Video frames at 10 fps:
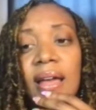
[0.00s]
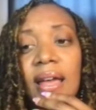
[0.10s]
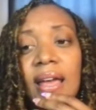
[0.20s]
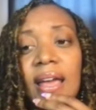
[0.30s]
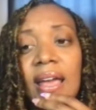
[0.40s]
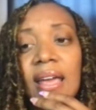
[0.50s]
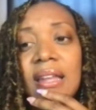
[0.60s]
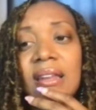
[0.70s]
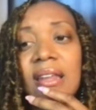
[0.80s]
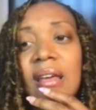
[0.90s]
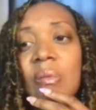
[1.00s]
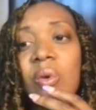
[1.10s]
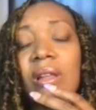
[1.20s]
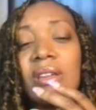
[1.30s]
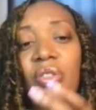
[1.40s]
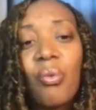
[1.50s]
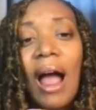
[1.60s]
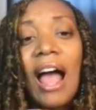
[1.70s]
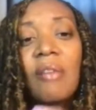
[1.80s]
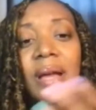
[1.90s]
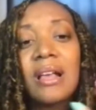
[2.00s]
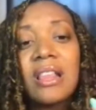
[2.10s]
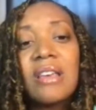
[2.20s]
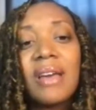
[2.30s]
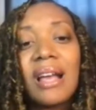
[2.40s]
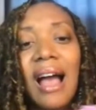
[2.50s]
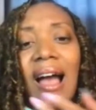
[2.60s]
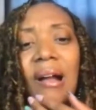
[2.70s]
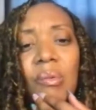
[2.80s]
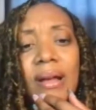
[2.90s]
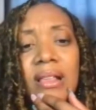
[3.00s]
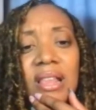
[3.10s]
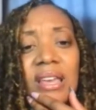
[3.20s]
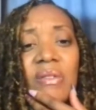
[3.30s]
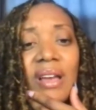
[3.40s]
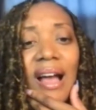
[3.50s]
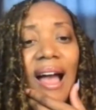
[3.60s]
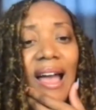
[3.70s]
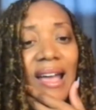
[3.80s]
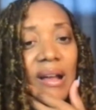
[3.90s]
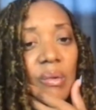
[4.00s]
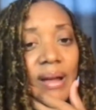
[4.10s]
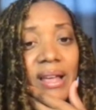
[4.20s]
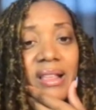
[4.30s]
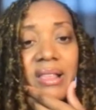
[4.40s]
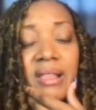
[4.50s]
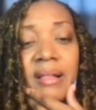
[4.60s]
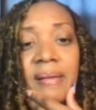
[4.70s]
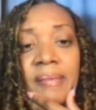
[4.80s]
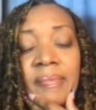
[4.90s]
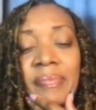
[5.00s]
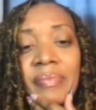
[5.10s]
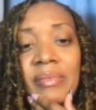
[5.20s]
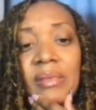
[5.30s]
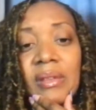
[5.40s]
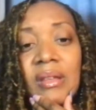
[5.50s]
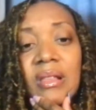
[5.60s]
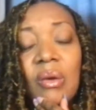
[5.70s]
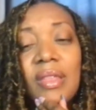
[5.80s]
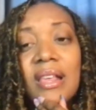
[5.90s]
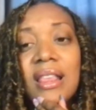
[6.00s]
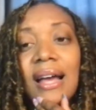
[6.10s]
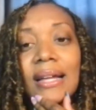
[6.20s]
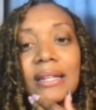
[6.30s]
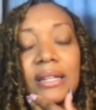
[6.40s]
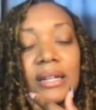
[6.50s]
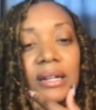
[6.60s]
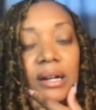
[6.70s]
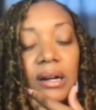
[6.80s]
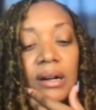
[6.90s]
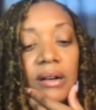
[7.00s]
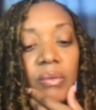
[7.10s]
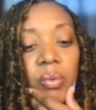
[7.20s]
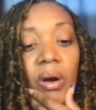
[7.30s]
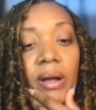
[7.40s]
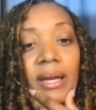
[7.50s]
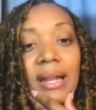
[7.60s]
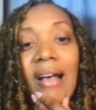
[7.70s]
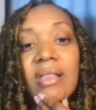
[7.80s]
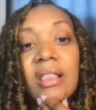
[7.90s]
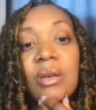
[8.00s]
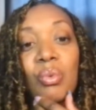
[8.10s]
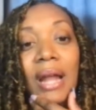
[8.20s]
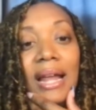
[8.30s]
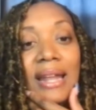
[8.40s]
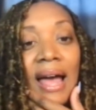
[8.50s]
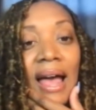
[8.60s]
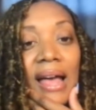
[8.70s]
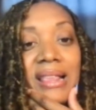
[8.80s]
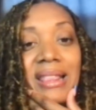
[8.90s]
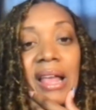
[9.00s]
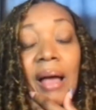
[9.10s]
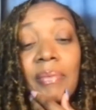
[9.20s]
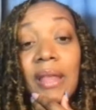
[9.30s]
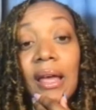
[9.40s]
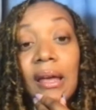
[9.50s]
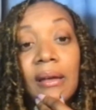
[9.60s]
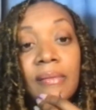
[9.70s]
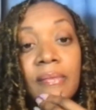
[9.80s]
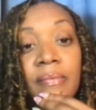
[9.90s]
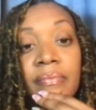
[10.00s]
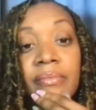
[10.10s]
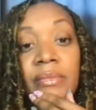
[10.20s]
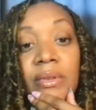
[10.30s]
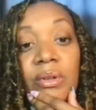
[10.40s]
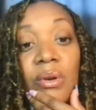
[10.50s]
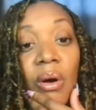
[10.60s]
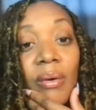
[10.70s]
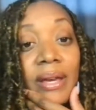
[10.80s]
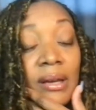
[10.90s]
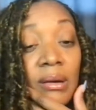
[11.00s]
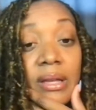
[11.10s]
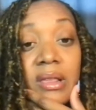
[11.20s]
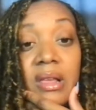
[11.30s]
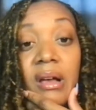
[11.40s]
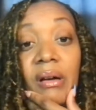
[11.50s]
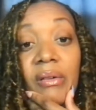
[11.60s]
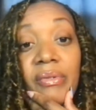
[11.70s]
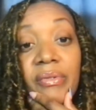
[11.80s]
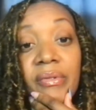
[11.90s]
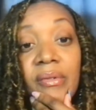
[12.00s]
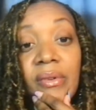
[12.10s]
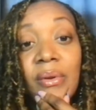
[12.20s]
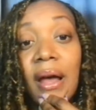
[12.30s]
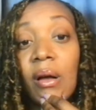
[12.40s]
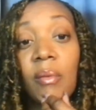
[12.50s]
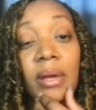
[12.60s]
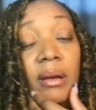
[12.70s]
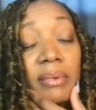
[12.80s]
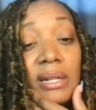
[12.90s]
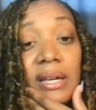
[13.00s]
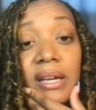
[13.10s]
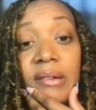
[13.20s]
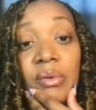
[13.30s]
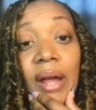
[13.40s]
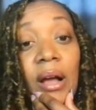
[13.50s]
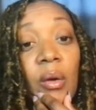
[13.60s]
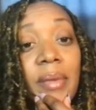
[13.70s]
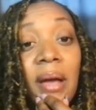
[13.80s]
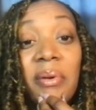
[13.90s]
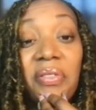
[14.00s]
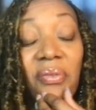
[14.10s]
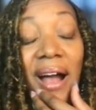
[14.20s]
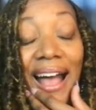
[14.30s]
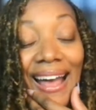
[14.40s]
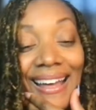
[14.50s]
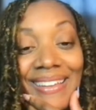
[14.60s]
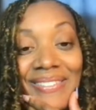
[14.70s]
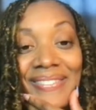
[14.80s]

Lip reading: and really thrive, because even God rested. Even God had rest. So this idea of working, I'll sleep when I die, stop that. You're going to kill yourself. You're not going to be able to live. You're not going to be able to thrive.